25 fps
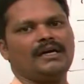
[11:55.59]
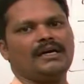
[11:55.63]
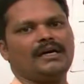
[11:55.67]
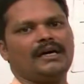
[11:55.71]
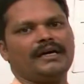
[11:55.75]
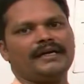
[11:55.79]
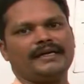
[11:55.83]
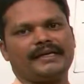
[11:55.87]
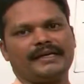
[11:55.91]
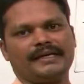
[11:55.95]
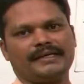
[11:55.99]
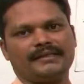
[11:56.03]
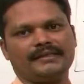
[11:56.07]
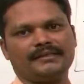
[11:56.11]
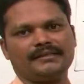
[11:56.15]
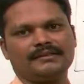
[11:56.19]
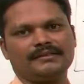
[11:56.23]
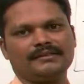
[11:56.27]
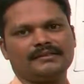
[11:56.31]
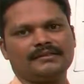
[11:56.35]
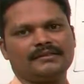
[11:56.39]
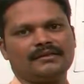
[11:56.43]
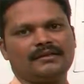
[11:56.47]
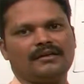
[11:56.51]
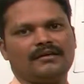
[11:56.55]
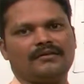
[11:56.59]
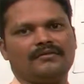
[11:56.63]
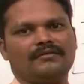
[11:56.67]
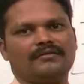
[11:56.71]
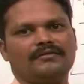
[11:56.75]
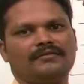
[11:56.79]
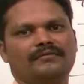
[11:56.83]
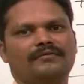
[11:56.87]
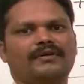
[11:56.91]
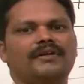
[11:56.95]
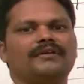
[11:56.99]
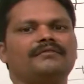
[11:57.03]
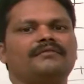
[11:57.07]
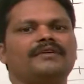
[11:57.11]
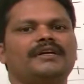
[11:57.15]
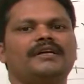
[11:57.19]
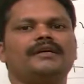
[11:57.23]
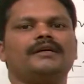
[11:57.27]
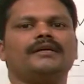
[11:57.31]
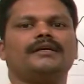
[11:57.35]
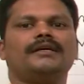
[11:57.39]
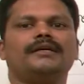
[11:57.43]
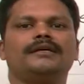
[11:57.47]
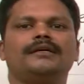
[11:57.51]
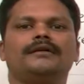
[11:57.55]
Again, when
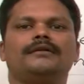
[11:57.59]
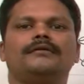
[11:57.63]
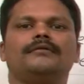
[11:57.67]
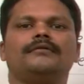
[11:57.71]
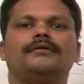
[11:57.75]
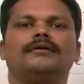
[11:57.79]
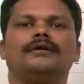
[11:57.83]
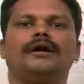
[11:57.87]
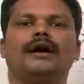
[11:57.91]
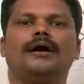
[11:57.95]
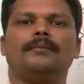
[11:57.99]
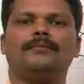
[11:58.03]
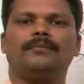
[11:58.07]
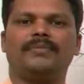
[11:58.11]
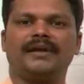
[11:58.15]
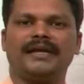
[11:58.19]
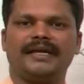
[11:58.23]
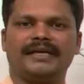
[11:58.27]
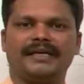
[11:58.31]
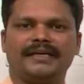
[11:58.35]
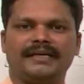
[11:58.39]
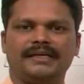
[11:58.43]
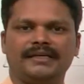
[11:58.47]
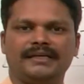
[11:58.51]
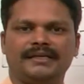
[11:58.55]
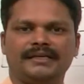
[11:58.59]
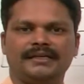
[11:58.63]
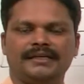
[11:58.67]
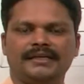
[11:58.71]
we apply